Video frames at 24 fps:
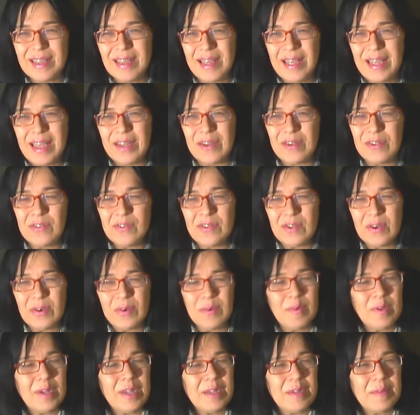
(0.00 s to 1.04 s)
And
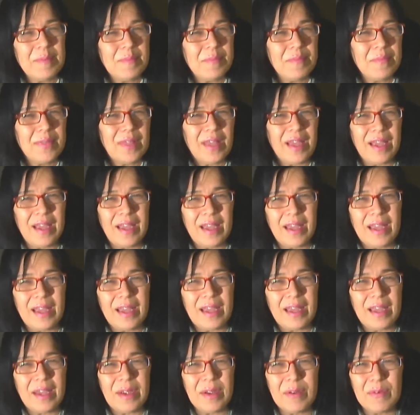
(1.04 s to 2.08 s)
also
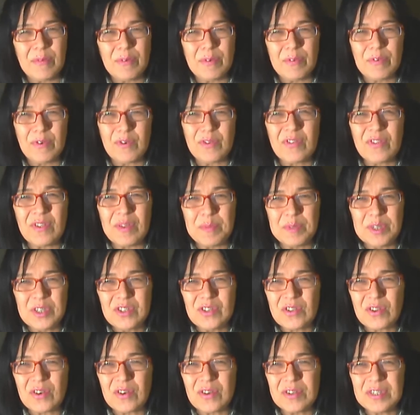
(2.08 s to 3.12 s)
reverse image
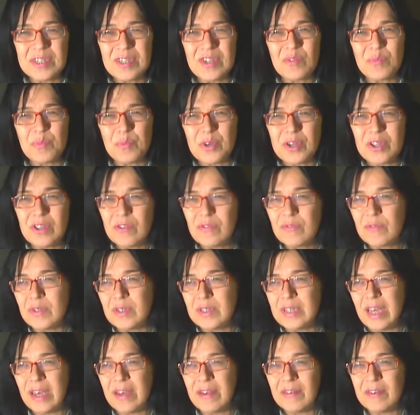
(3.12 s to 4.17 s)
search is pretty useful
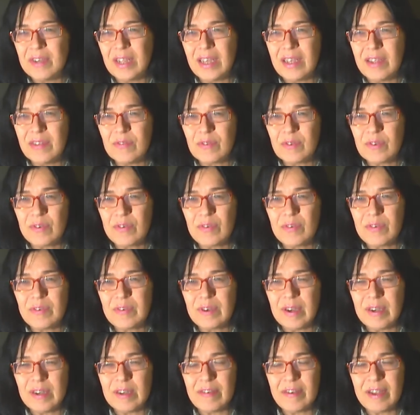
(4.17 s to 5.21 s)
nowadays for
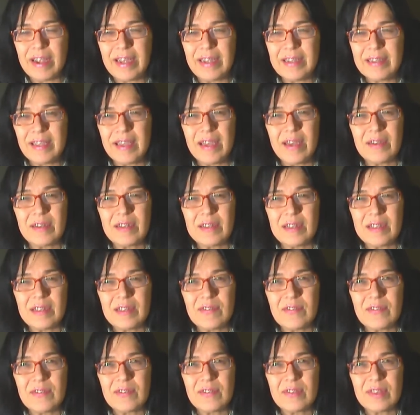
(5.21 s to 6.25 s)
trying to track down at
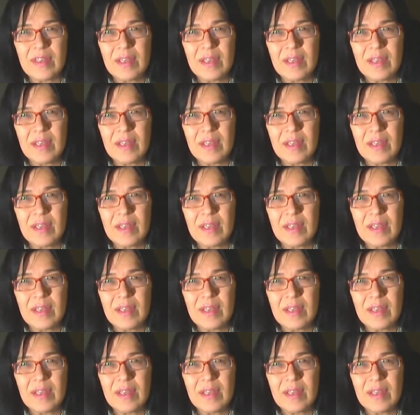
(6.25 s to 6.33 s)
least